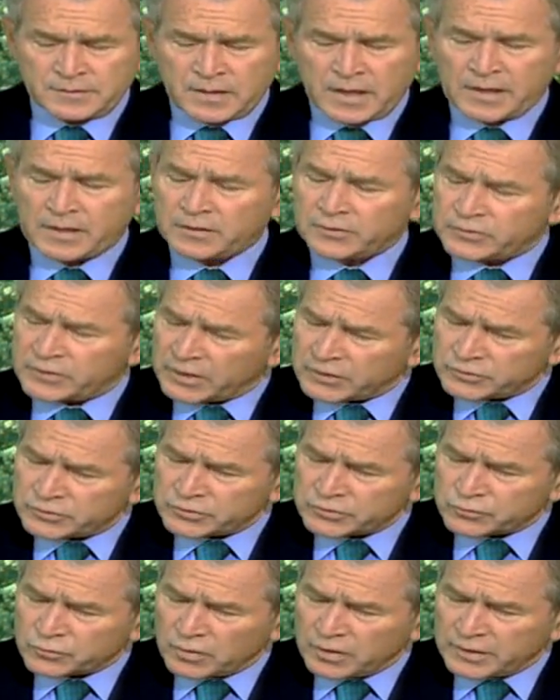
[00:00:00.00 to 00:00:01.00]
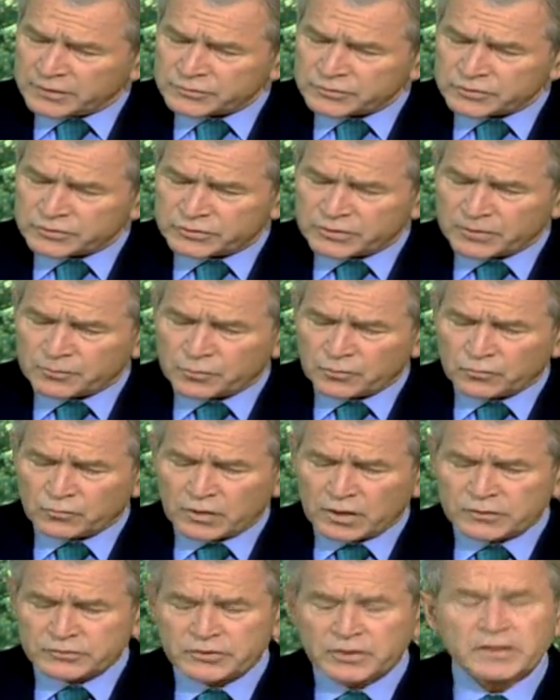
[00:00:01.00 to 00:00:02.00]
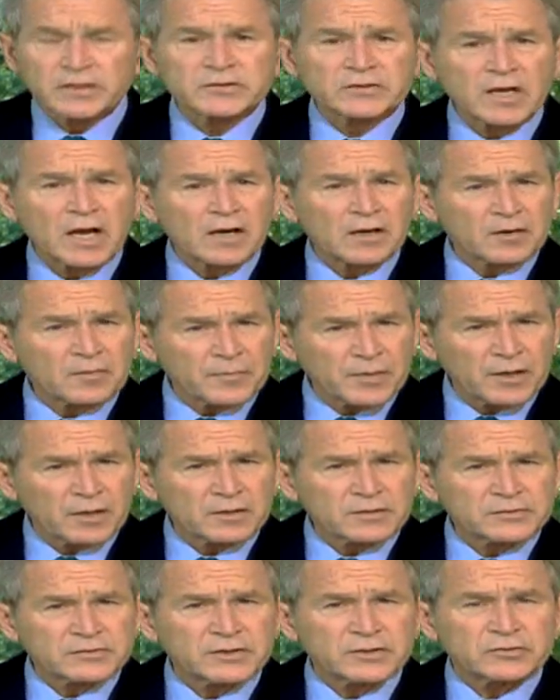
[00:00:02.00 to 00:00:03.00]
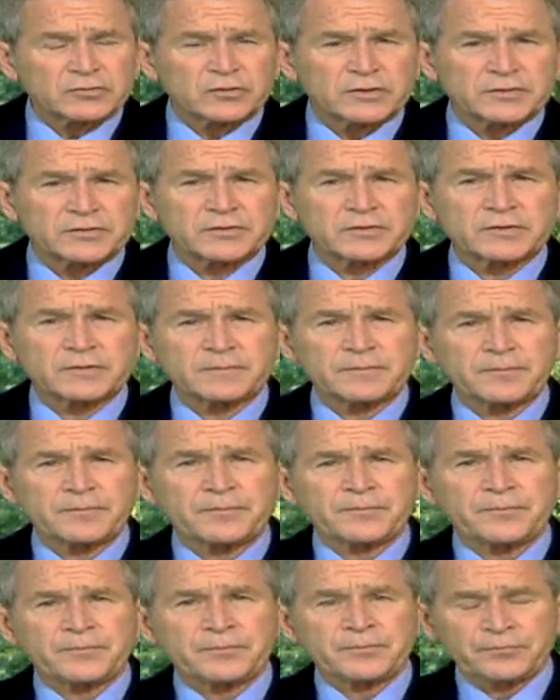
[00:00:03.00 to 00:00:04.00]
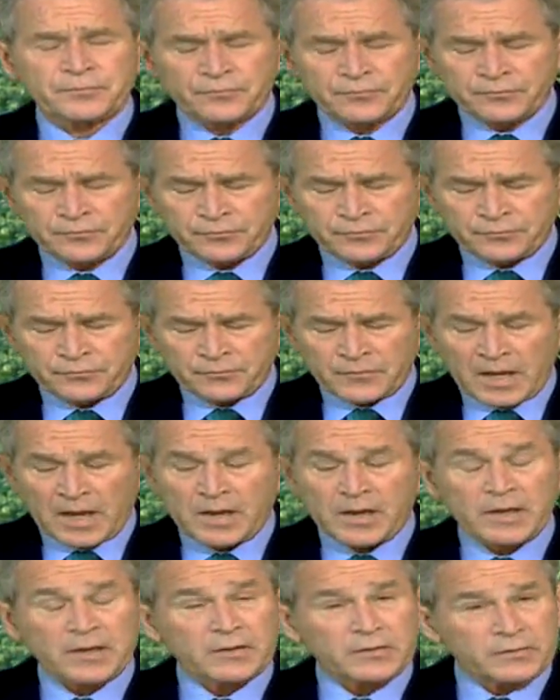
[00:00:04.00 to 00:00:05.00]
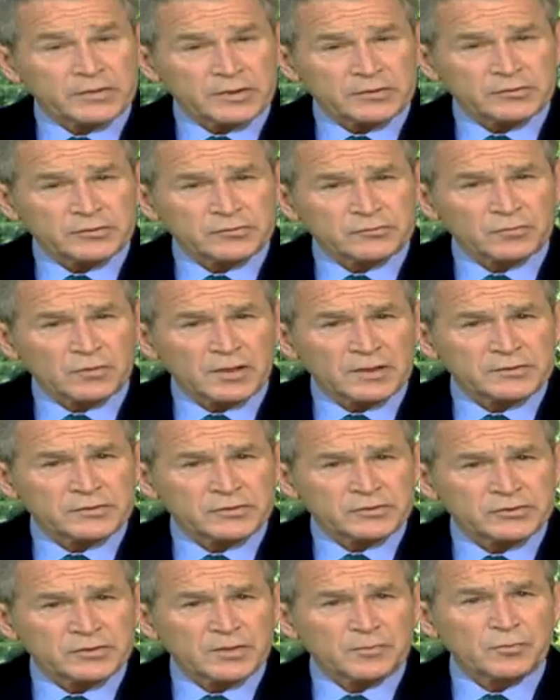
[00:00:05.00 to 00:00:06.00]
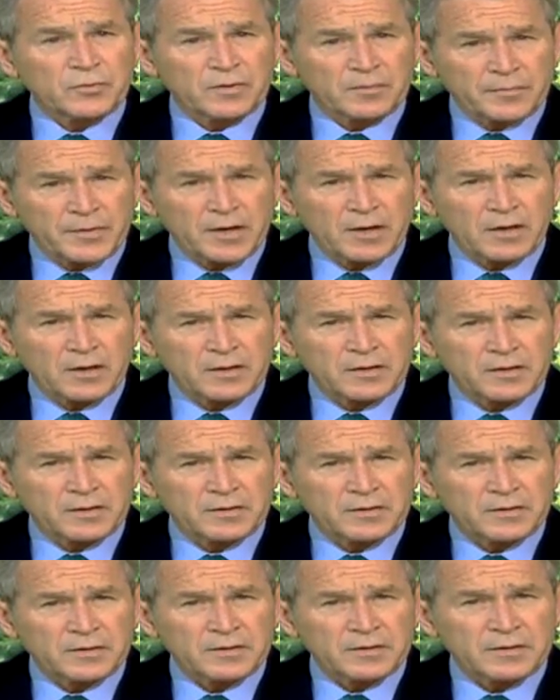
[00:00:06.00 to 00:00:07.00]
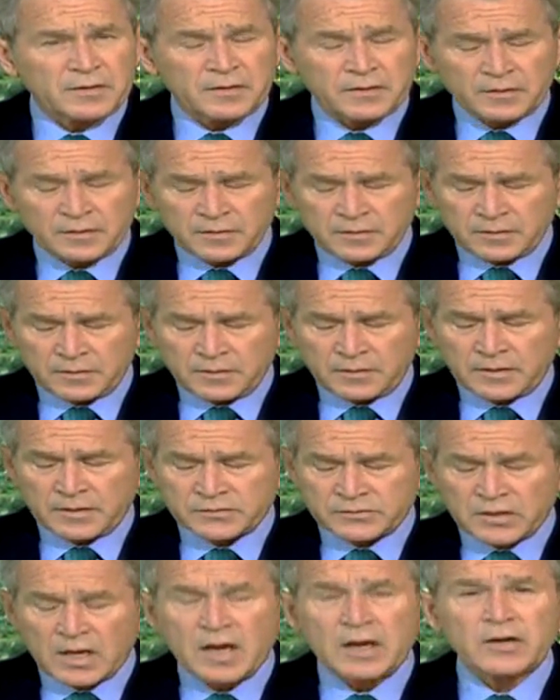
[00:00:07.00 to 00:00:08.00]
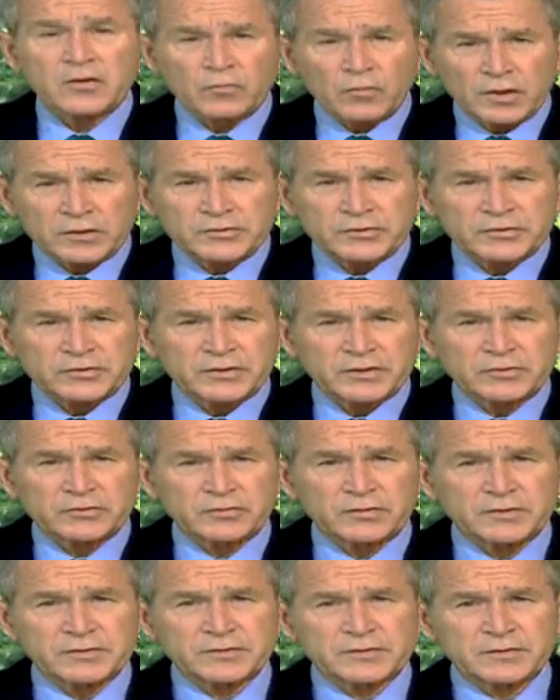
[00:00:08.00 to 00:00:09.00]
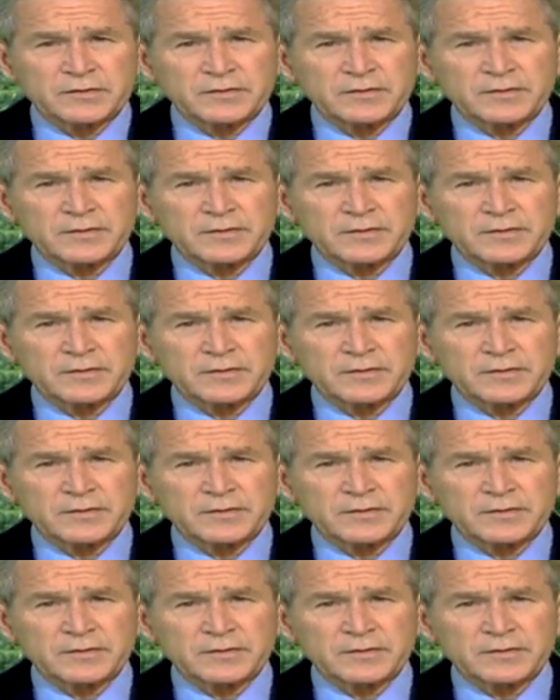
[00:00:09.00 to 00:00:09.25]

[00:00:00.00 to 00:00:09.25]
A contentious relationship with Russia is not in America's interest. And a contentious relationship with America is not in Russia's interest.